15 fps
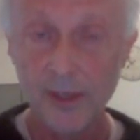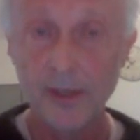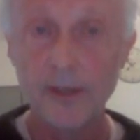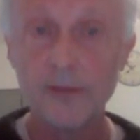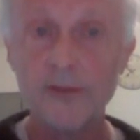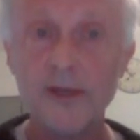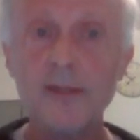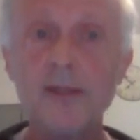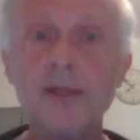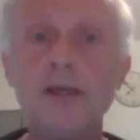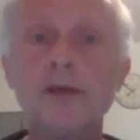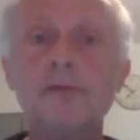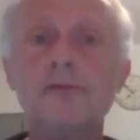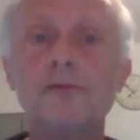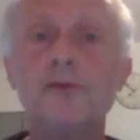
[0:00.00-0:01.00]
then
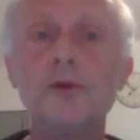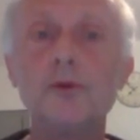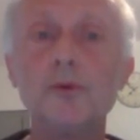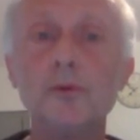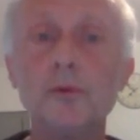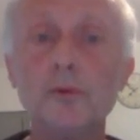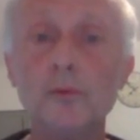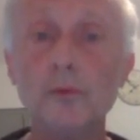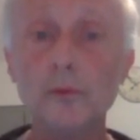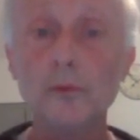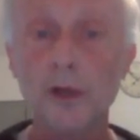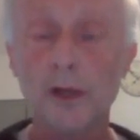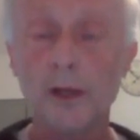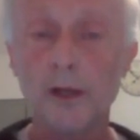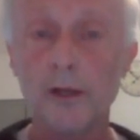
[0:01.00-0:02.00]
if you
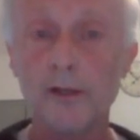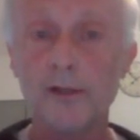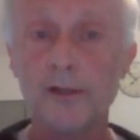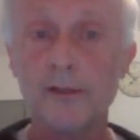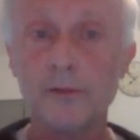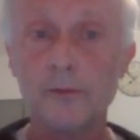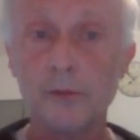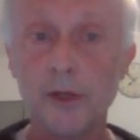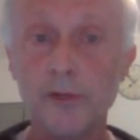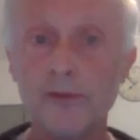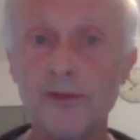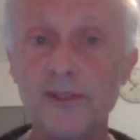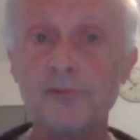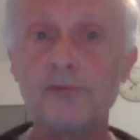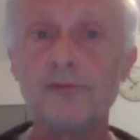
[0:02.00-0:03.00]
run
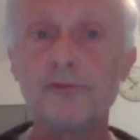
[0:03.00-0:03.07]
diff